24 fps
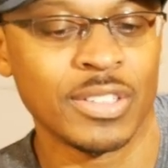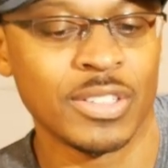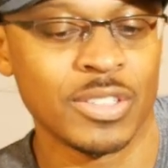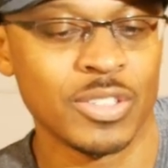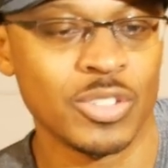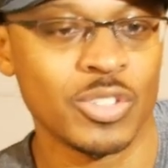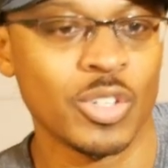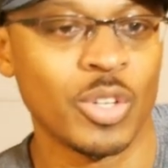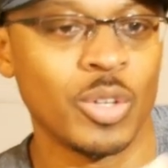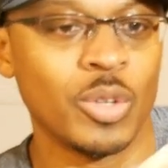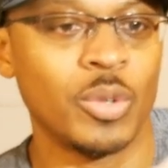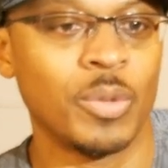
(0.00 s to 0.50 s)

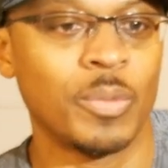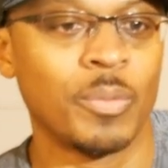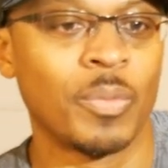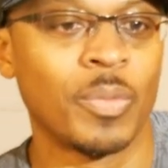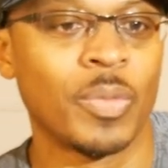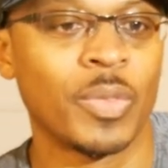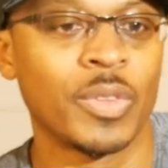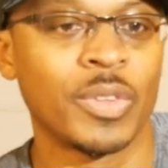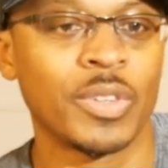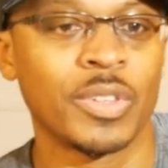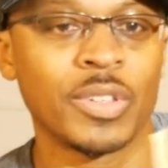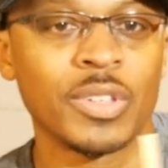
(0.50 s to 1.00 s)
So
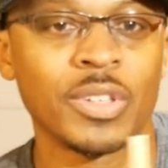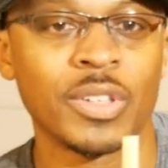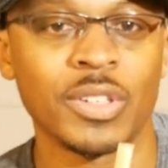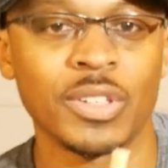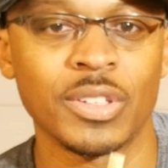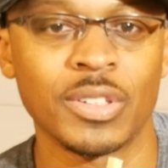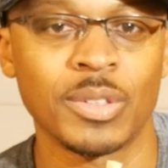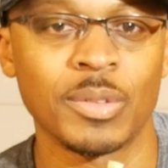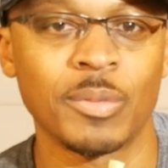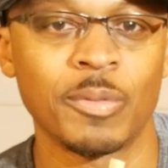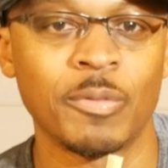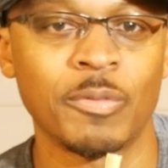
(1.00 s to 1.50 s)

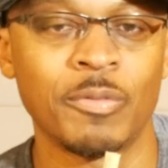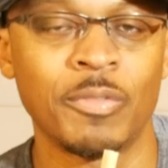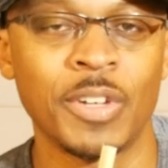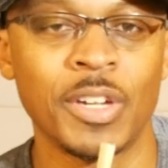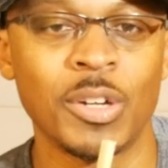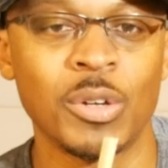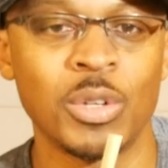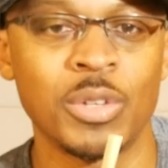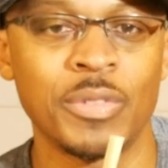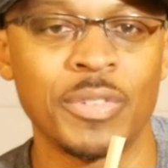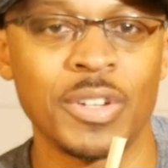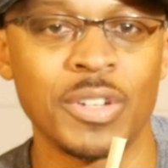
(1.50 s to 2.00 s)

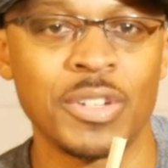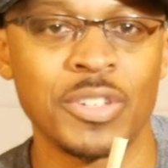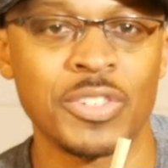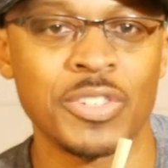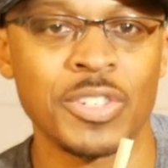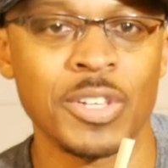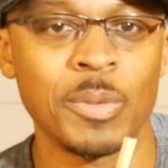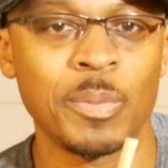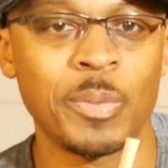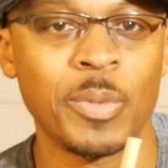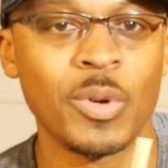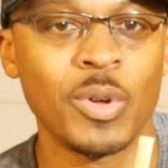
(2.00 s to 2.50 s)
very, very
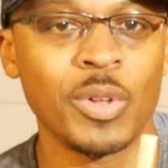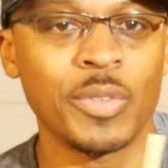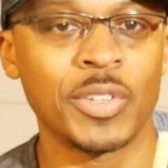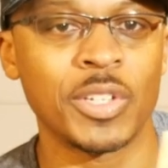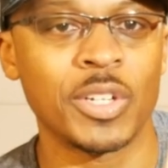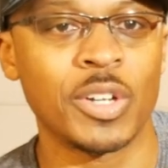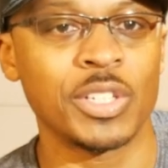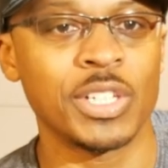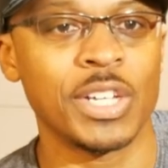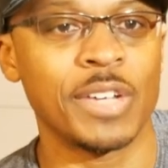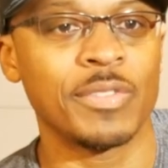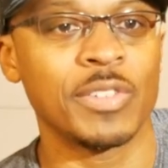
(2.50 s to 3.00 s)
simple, and then
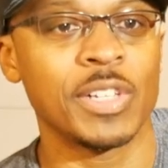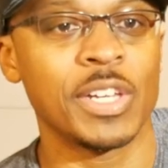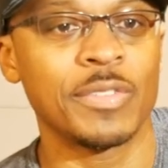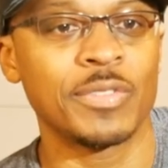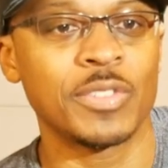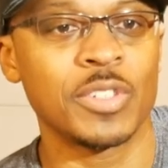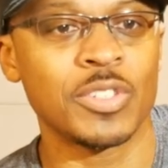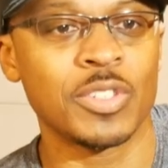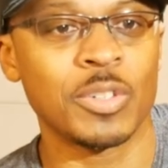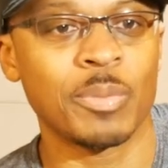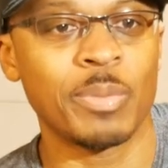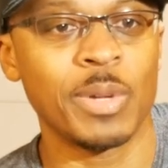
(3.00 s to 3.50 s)
all you have
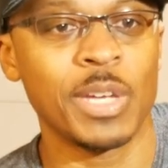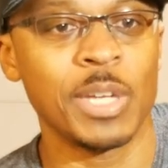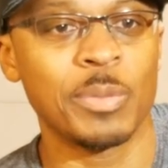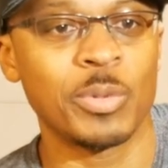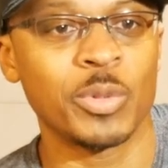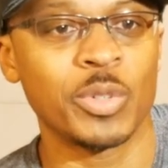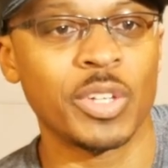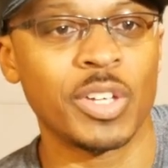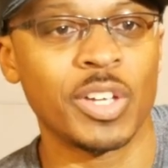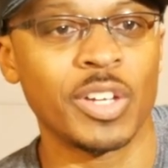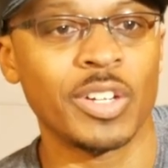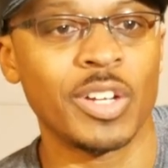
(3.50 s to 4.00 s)
left is the
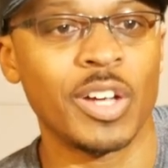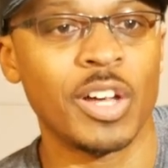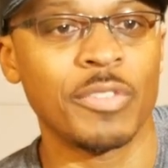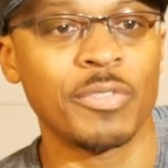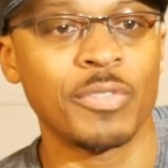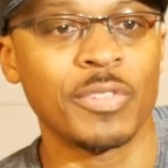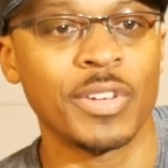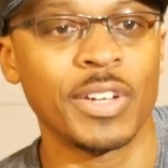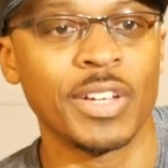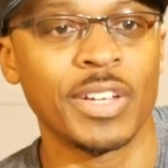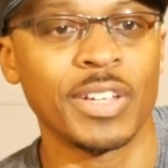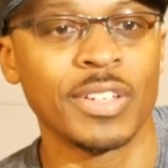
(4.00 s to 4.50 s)
paper to cut
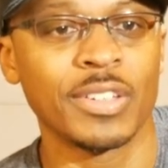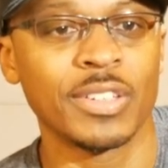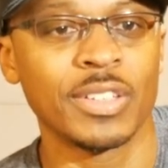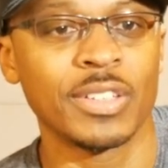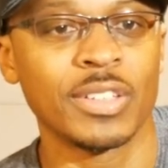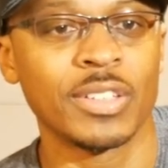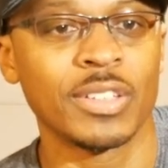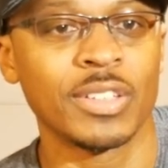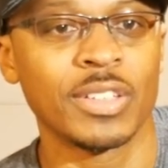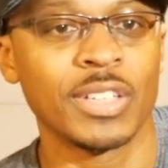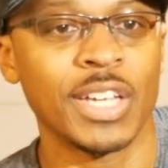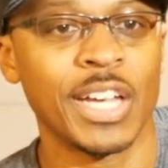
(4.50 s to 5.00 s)
off
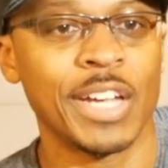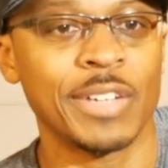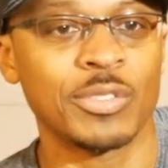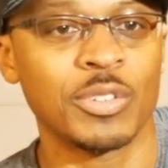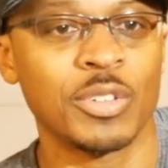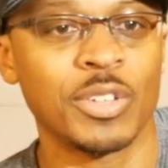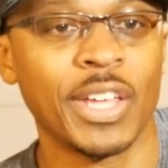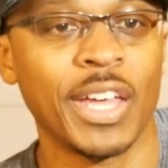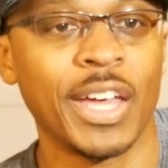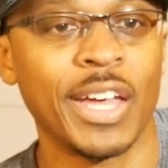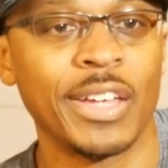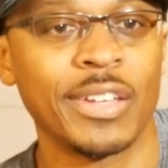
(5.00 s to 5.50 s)
after
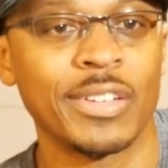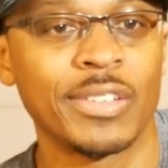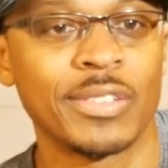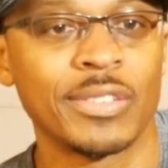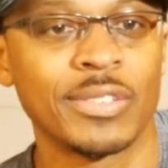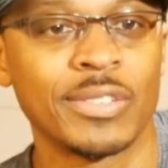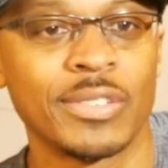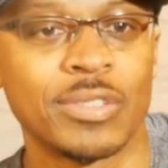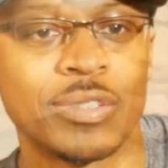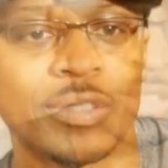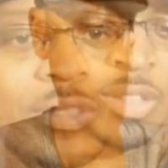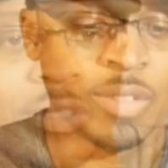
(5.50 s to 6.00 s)
that.
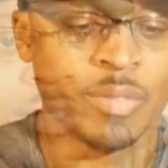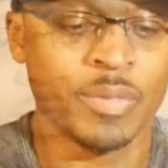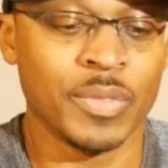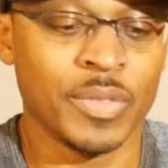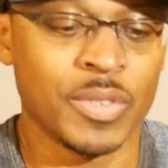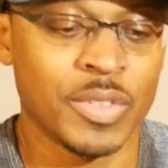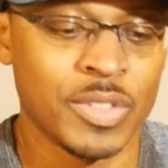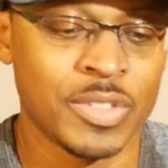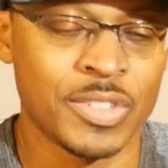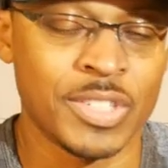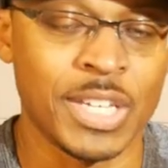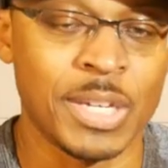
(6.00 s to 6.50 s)

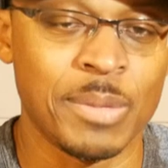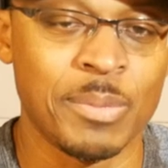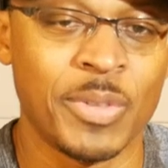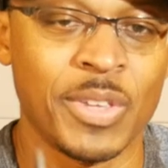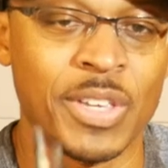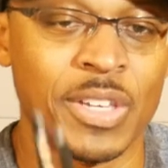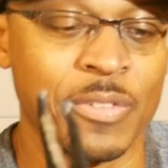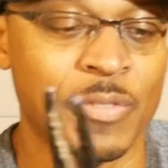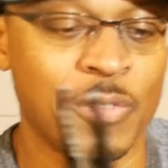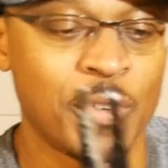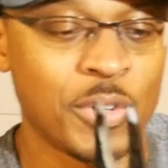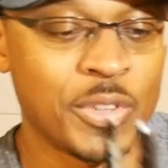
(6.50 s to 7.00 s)
Same
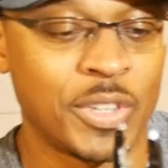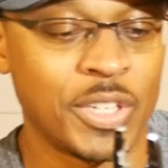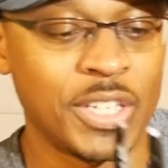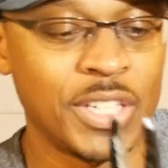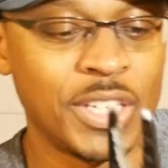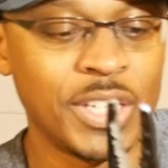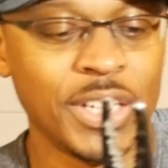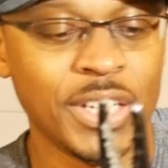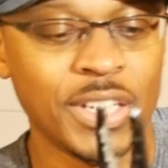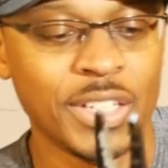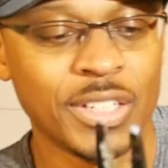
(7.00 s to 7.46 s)
thing for the